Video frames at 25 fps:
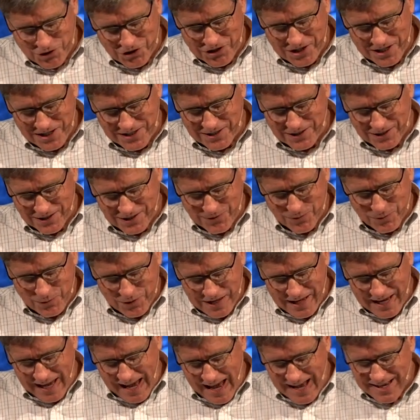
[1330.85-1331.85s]
Jesus
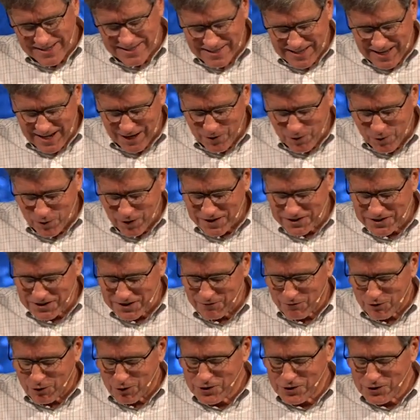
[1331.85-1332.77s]
when he asks that question.